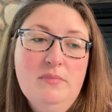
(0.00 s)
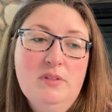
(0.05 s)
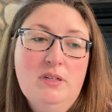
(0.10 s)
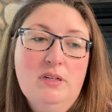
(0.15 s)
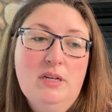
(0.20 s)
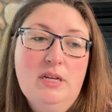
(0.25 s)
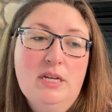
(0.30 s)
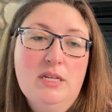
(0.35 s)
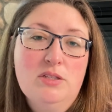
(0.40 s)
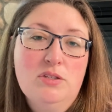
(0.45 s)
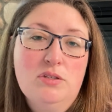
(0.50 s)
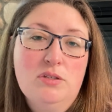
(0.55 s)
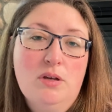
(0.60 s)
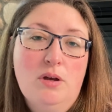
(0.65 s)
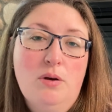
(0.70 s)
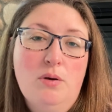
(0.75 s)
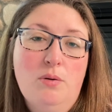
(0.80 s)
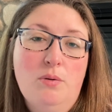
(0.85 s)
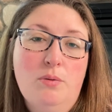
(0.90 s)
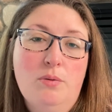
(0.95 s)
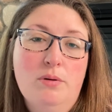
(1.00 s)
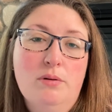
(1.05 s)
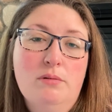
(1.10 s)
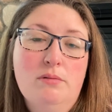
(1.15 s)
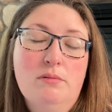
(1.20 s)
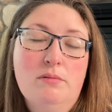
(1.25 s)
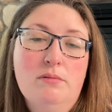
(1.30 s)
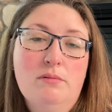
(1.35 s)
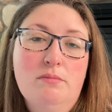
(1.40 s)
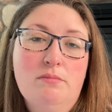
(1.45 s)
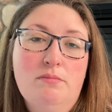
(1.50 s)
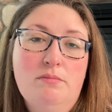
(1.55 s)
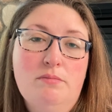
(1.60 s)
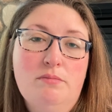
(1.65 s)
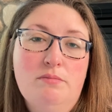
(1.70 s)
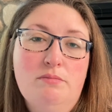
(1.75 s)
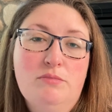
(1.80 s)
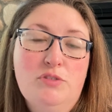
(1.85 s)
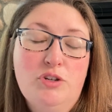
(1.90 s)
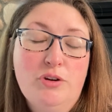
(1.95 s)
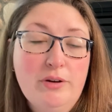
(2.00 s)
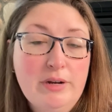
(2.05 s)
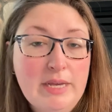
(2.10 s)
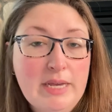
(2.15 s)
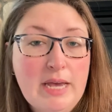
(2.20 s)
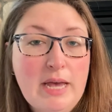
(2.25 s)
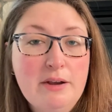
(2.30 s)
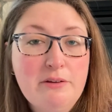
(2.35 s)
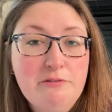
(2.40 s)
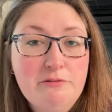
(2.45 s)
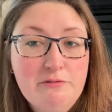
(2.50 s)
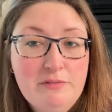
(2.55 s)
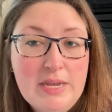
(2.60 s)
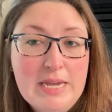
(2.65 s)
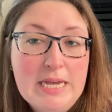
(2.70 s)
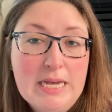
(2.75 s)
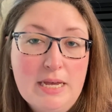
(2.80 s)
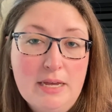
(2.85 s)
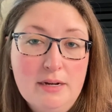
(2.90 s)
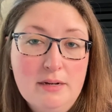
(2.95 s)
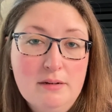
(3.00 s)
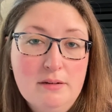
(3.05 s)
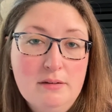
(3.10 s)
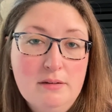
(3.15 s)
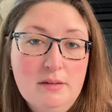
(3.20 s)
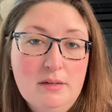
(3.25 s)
And so turning on a fan,